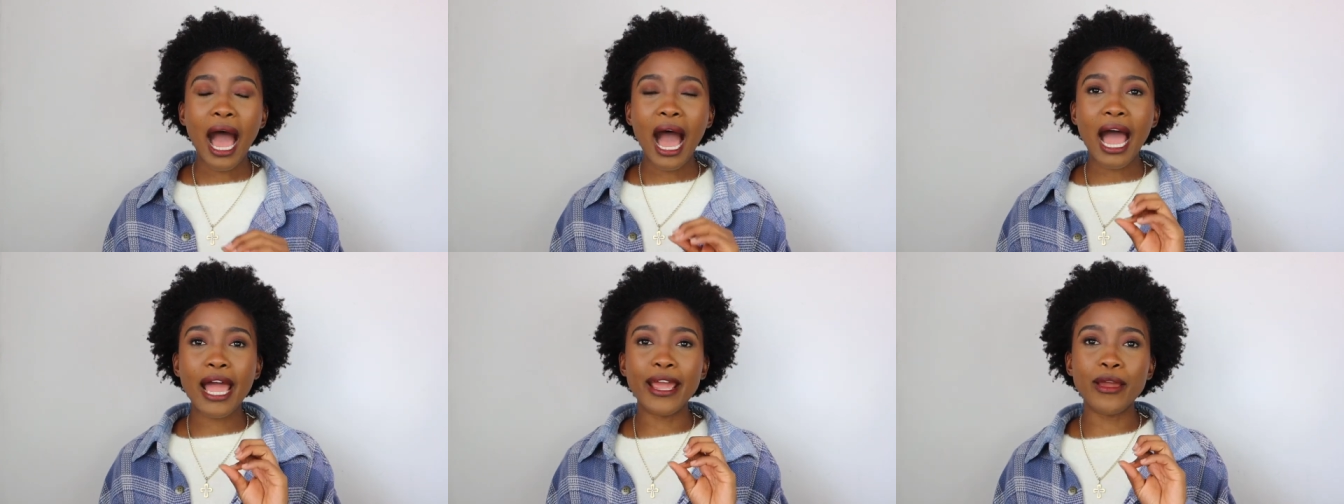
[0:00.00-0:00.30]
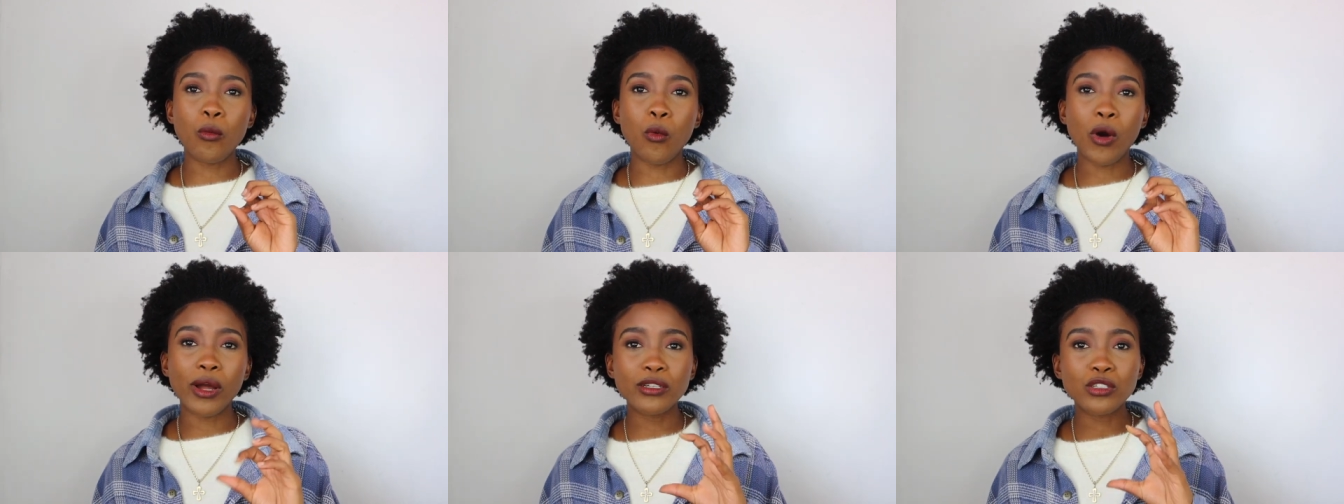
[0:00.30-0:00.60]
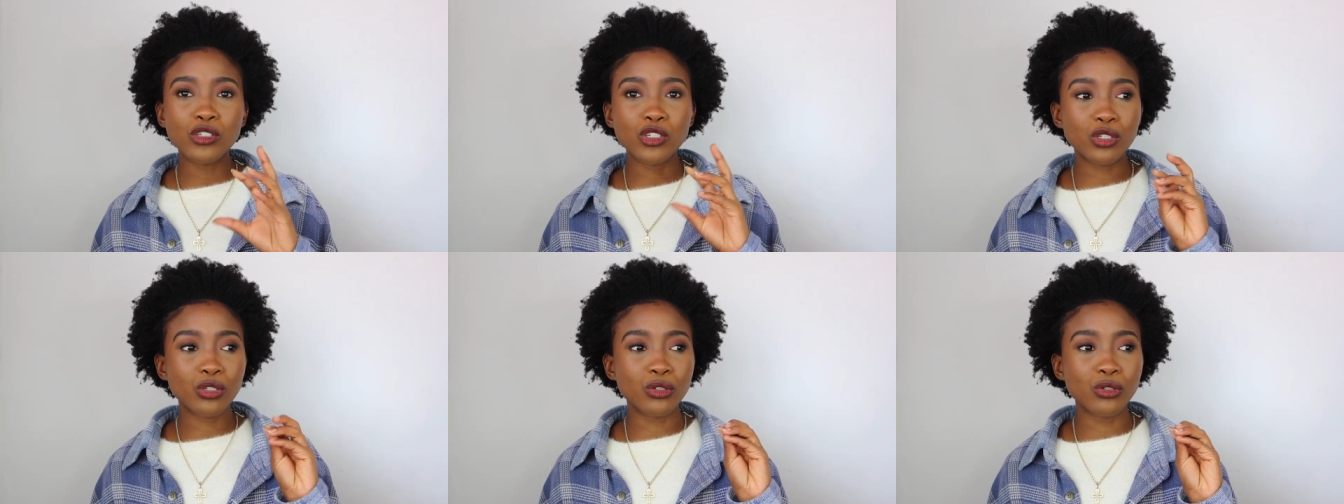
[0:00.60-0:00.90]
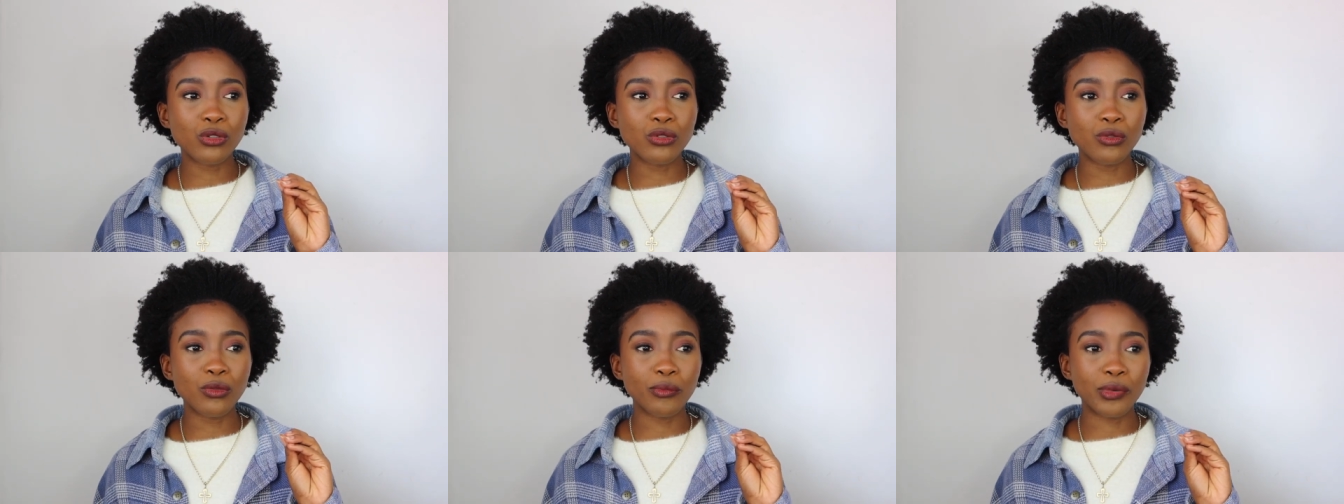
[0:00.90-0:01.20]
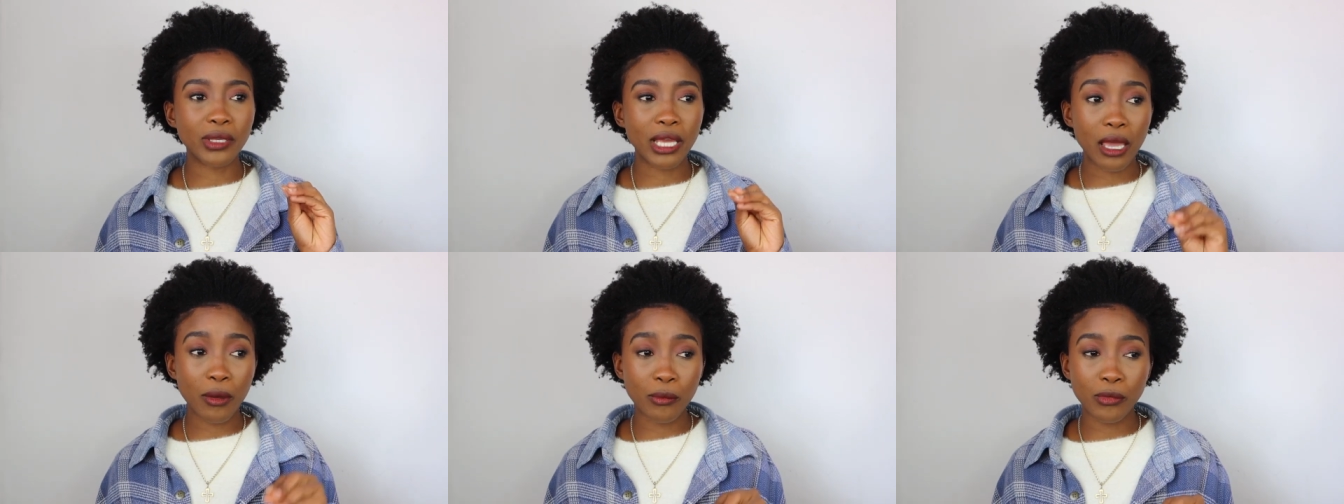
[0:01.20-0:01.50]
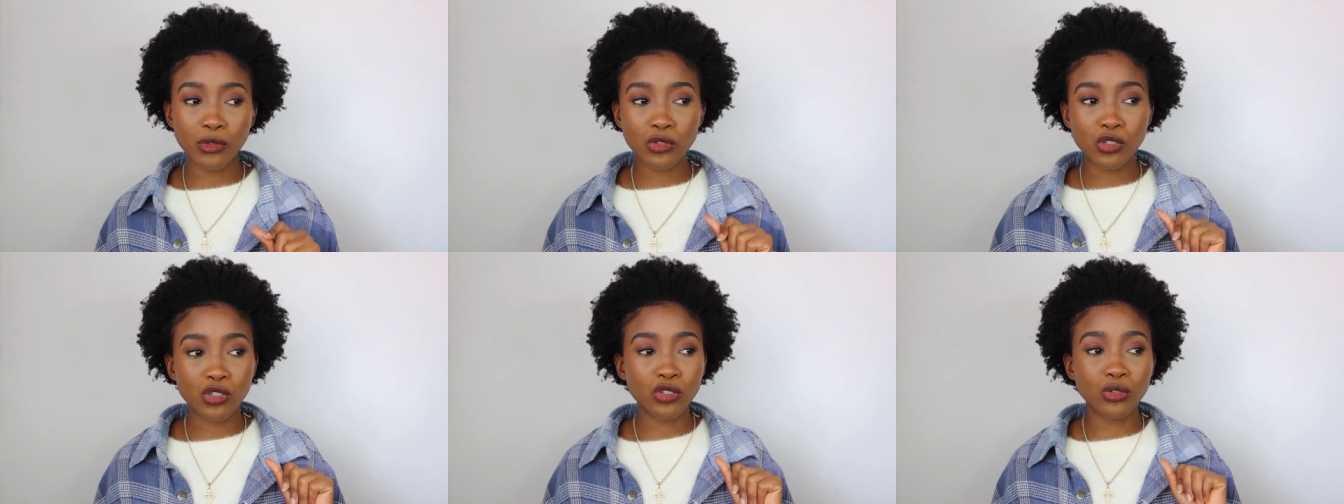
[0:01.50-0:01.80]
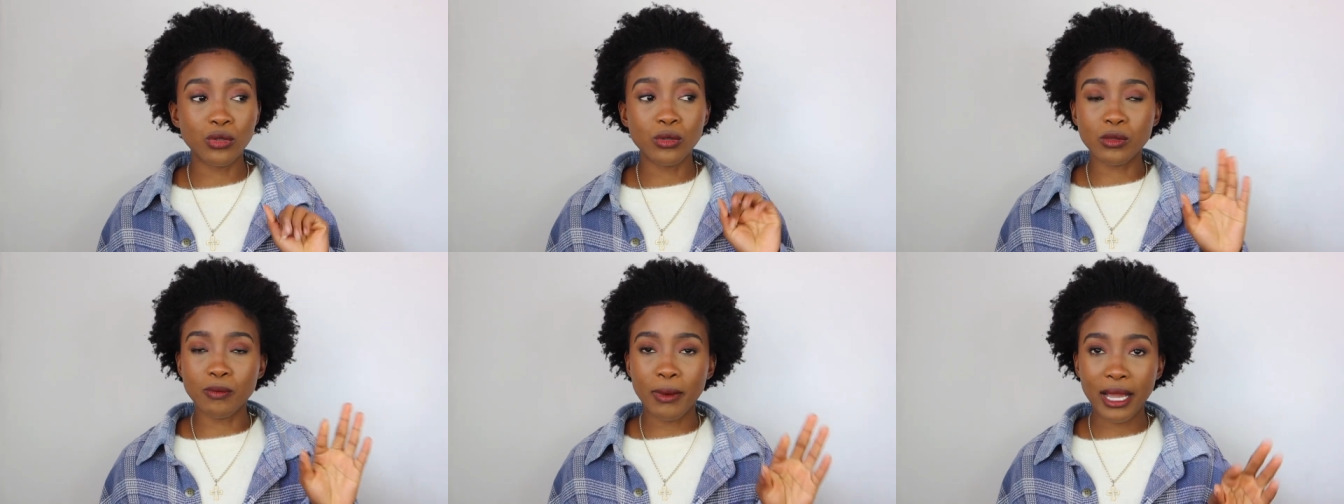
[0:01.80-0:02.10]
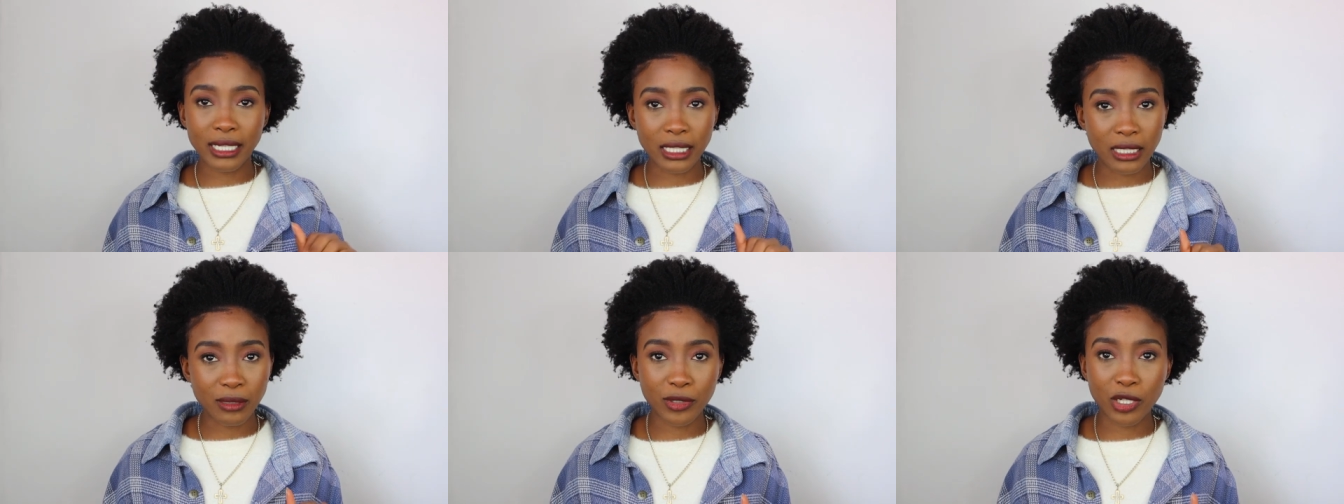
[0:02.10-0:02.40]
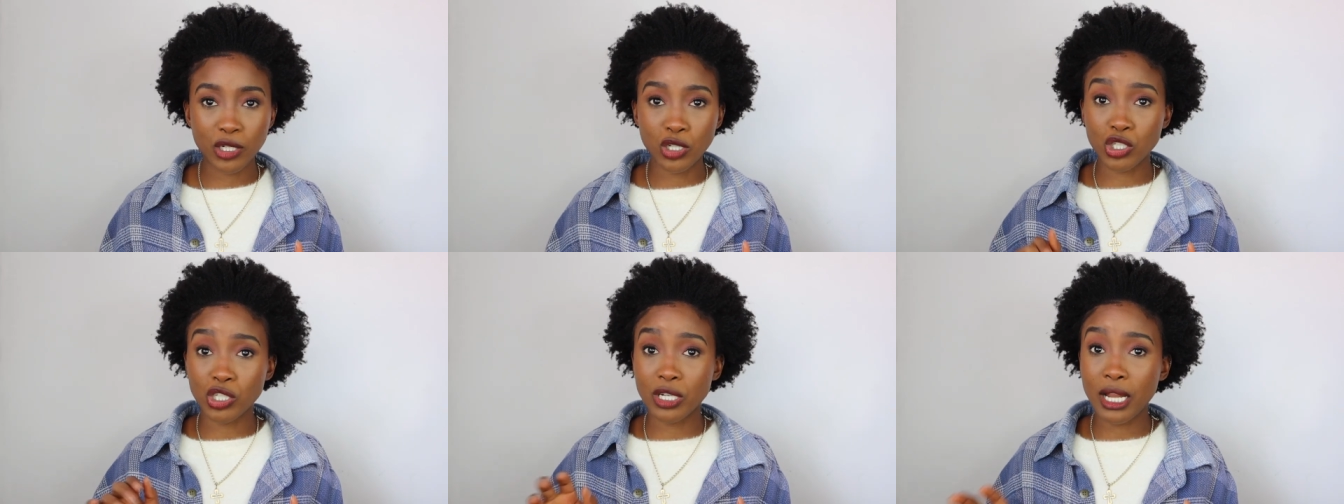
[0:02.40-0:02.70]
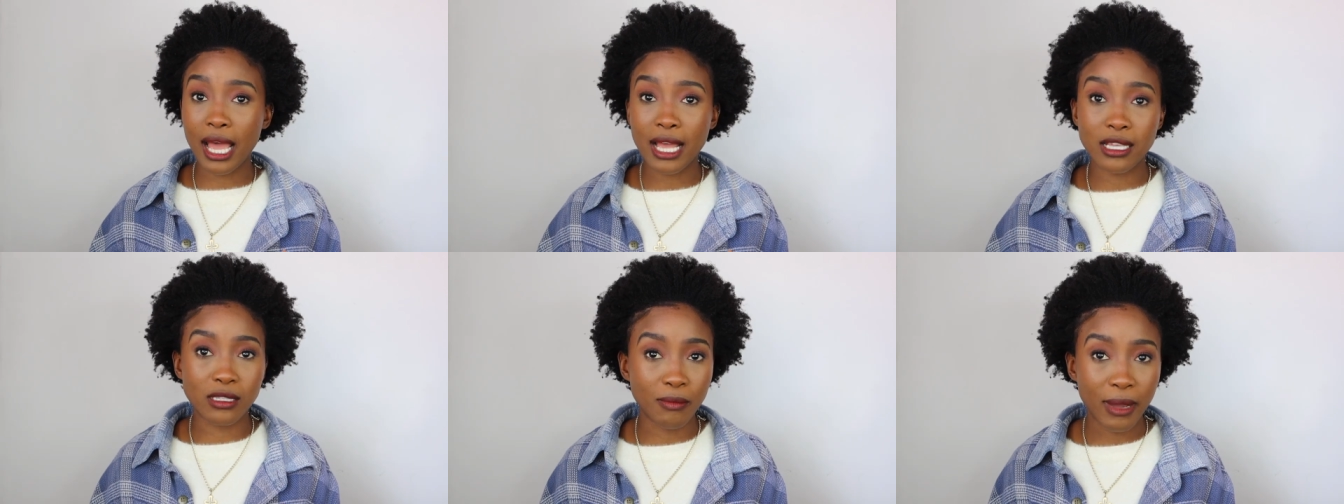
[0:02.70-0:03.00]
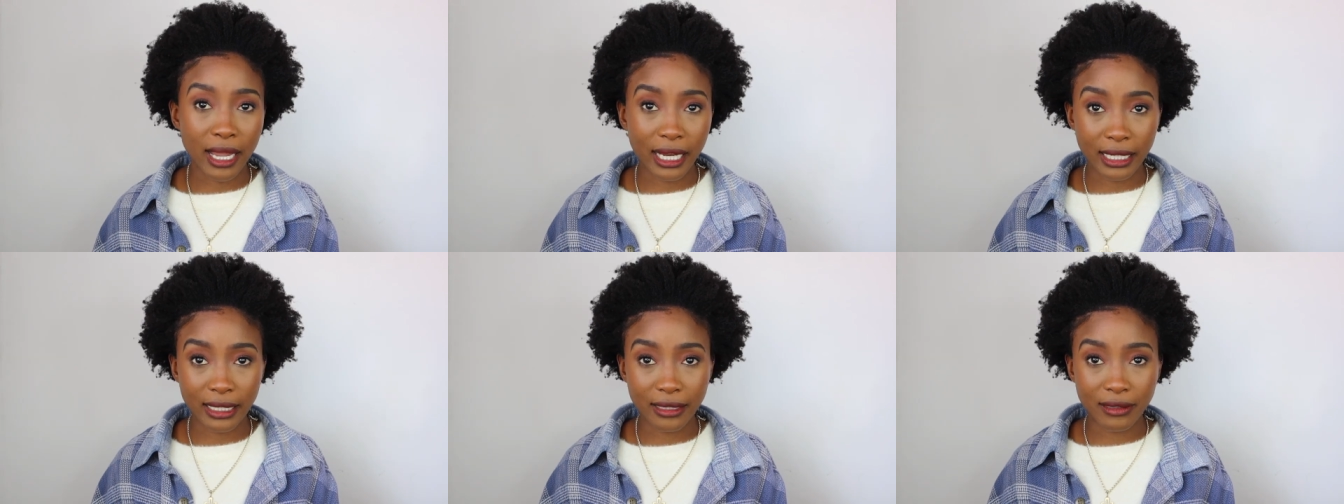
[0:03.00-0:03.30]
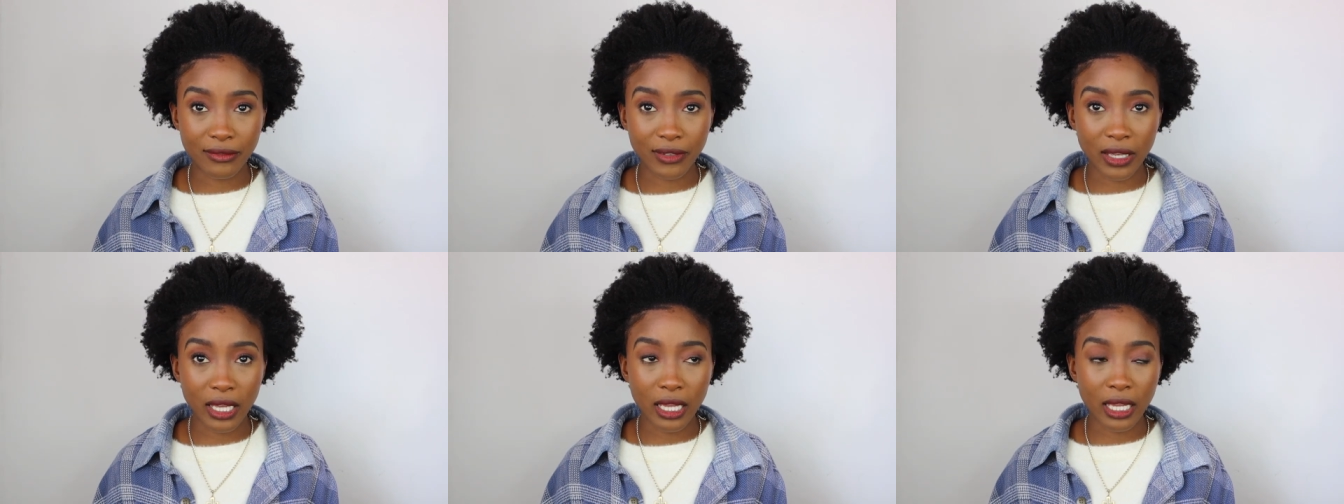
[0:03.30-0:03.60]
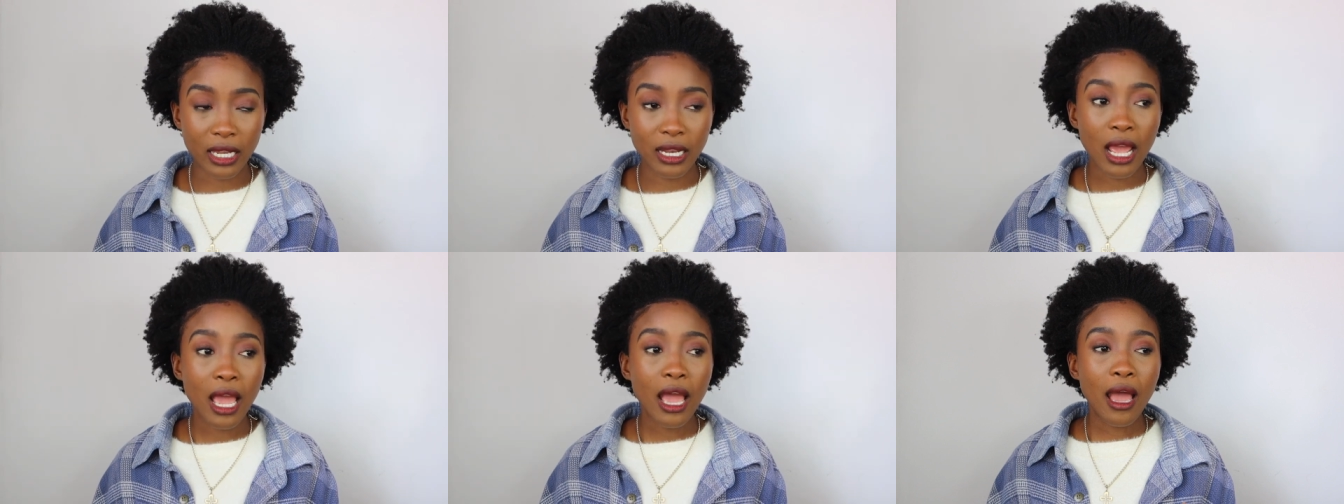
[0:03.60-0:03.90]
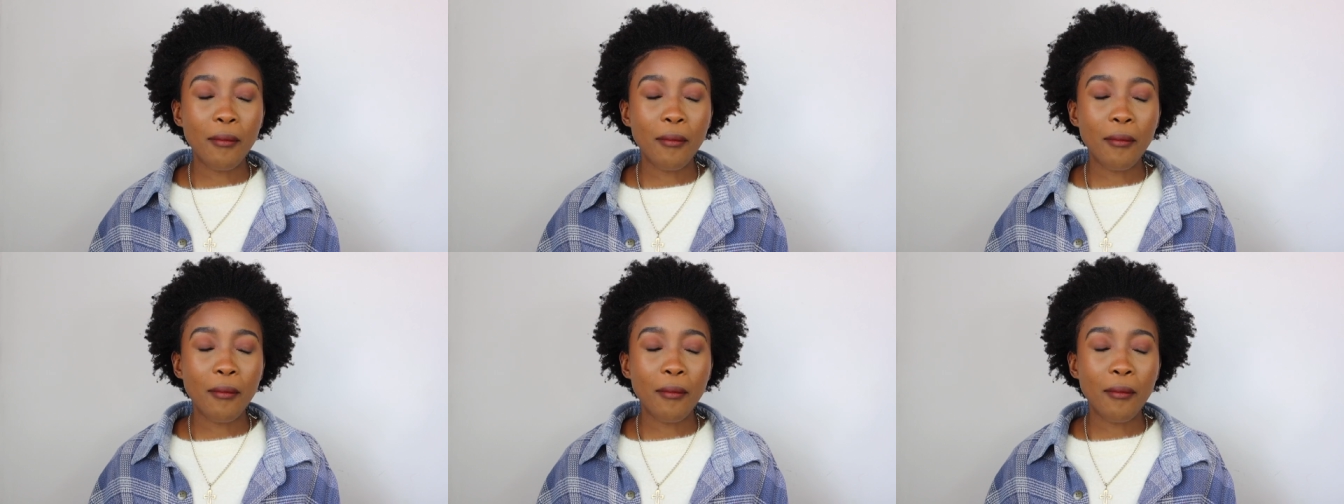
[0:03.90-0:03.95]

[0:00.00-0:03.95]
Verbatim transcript: I want to be able to use my deep conditioner as my leave-in,